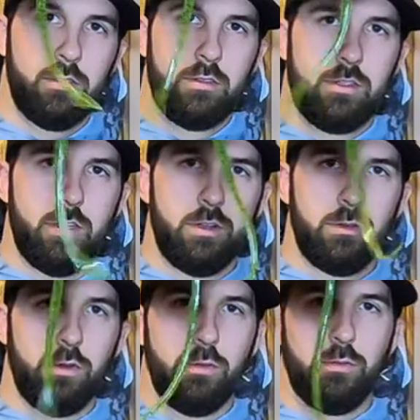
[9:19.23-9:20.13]
So a
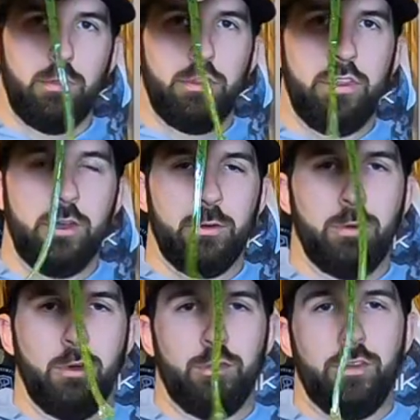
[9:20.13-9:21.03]
little thinner
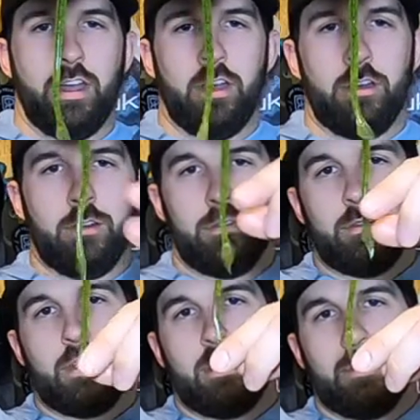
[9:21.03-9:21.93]
profile,
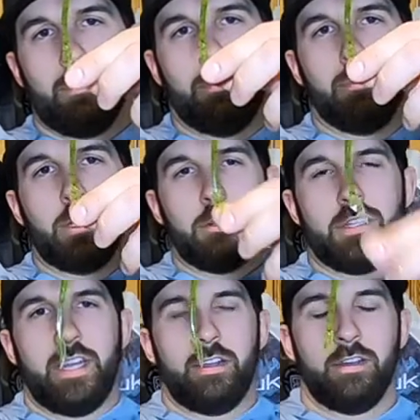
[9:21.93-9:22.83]
got this little flicker
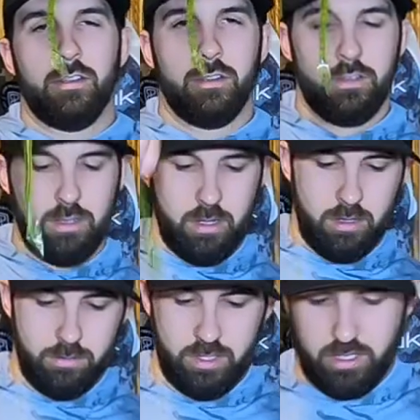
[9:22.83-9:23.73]
tail.
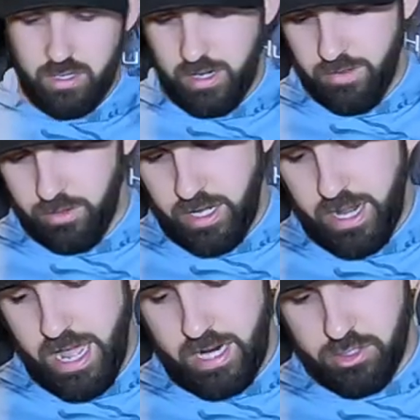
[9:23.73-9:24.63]
Um, so it's gonna have a lot
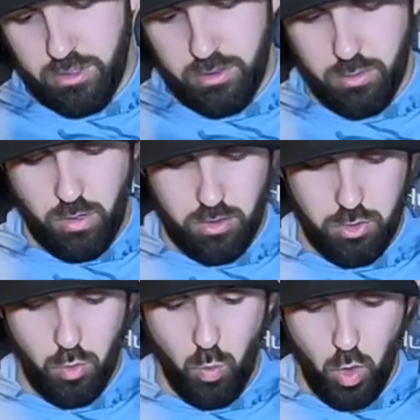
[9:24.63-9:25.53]
of action
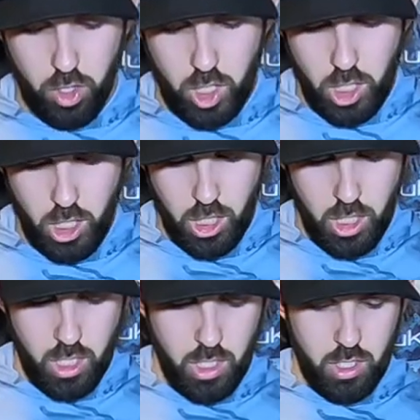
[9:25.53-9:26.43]
underwater.
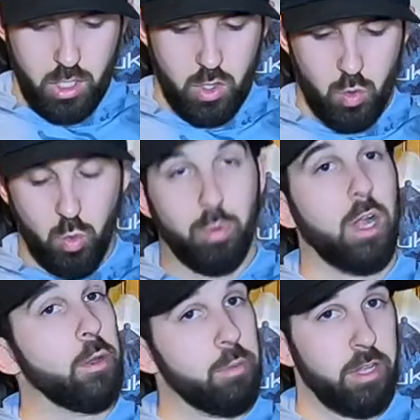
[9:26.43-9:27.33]
We'll
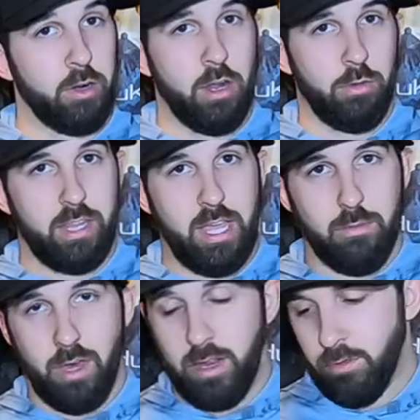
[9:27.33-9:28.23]
probably play around with that.
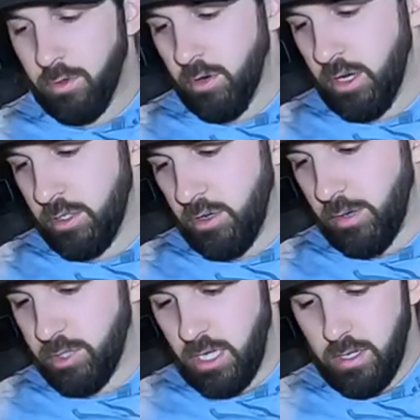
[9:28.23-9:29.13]
Might even throw it on a
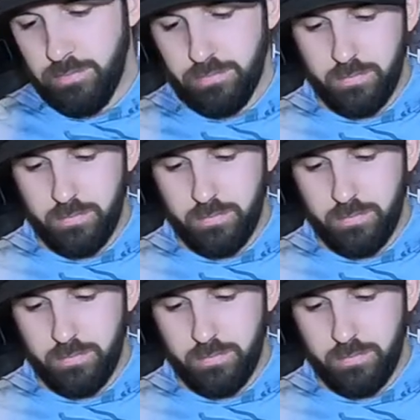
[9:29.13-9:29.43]
drop shot.